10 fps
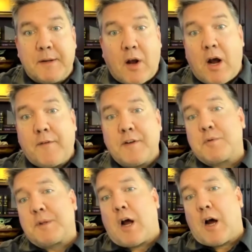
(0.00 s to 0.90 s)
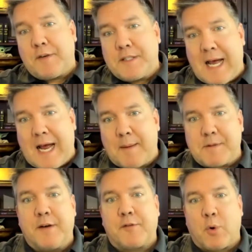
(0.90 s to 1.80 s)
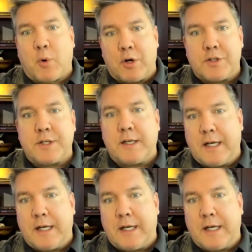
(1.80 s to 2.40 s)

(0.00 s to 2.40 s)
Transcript: it's Office with the Office apps and of course,